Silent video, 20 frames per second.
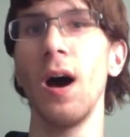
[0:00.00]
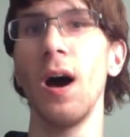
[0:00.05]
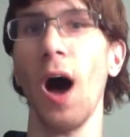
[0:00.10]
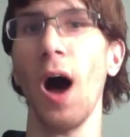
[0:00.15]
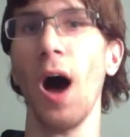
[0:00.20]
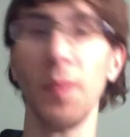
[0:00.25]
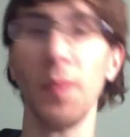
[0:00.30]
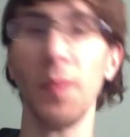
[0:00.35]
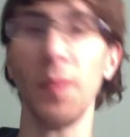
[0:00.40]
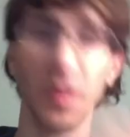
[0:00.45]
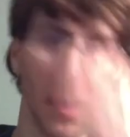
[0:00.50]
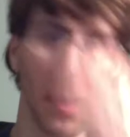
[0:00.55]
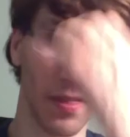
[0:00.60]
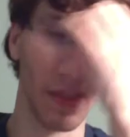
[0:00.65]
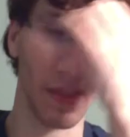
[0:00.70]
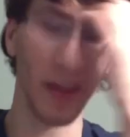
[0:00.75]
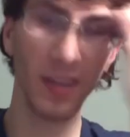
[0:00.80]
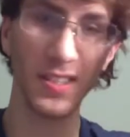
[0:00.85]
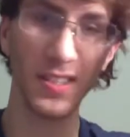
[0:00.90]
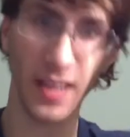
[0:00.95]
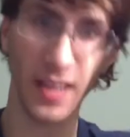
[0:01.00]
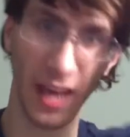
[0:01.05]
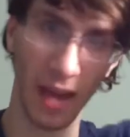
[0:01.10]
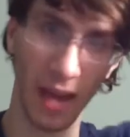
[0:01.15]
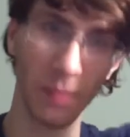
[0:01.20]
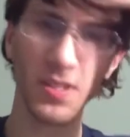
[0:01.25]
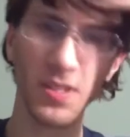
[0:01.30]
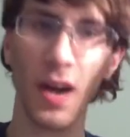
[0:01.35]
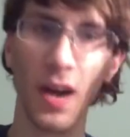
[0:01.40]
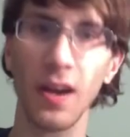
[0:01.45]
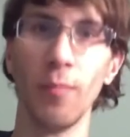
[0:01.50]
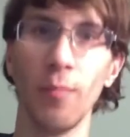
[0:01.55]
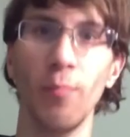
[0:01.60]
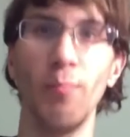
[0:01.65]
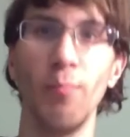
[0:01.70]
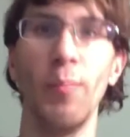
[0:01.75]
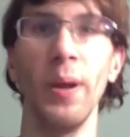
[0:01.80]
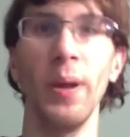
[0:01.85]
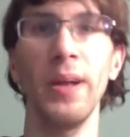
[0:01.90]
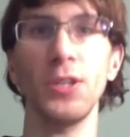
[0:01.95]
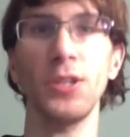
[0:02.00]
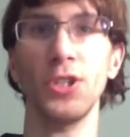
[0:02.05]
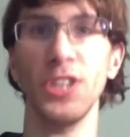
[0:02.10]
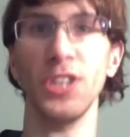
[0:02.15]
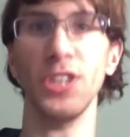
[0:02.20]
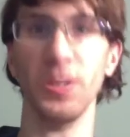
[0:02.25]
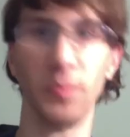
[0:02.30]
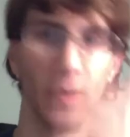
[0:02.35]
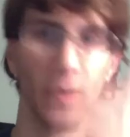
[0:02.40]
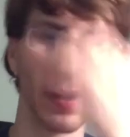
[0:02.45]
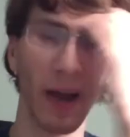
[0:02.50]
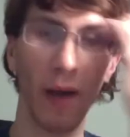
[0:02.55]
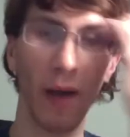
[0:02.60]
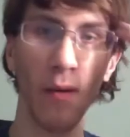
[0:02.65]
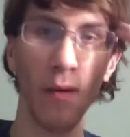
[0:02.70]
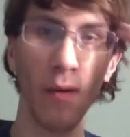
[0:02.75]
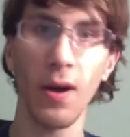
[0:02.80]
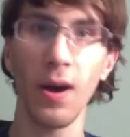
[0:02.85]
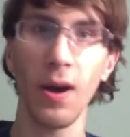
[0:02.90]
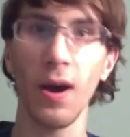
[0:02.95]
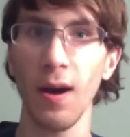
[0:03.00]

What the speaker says: I mean, the thing is, the game's gotten a bit cheaper now,